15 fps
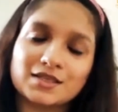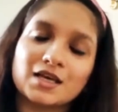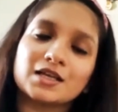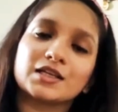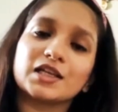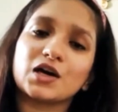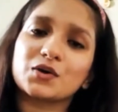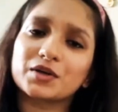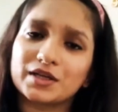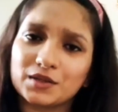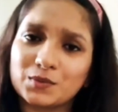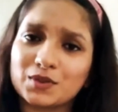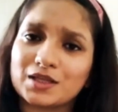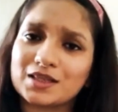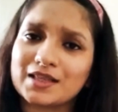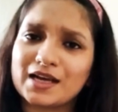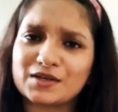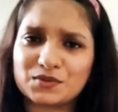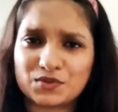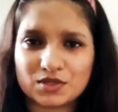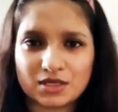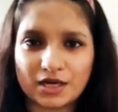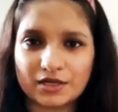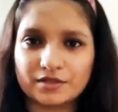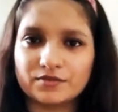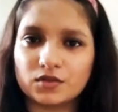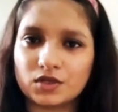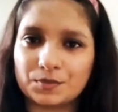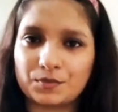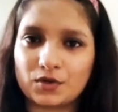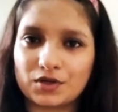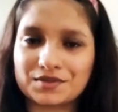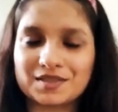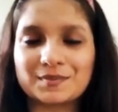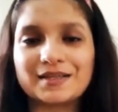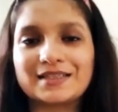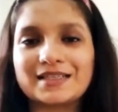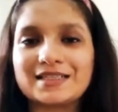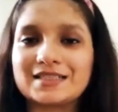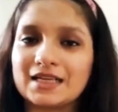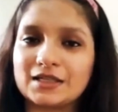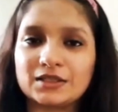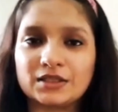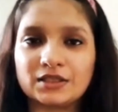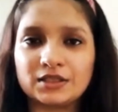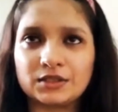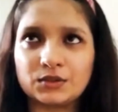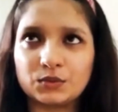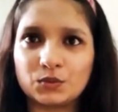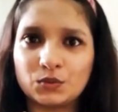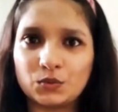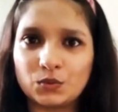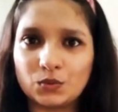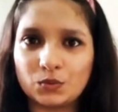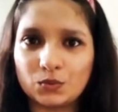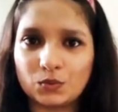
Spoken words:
Now given that you study for approximately 10 to